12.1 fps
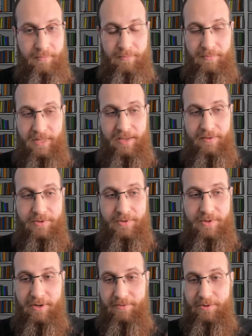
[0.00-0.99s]
Like if
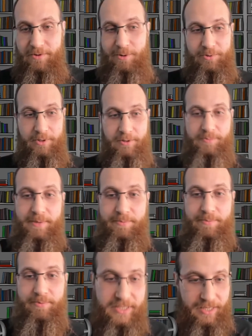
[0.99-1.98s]
you, if you approach
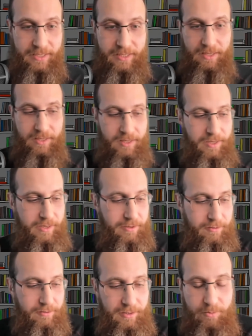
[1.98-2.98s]
people to say, you know,
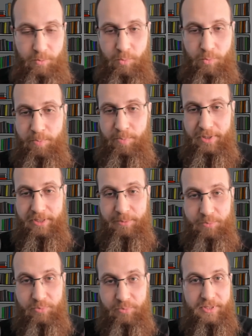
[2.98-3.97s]
look, we're building
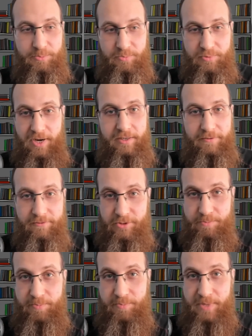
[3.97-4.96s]
pr- this product for
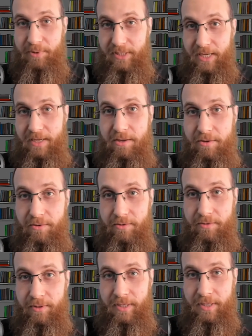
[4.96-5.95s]
people like you.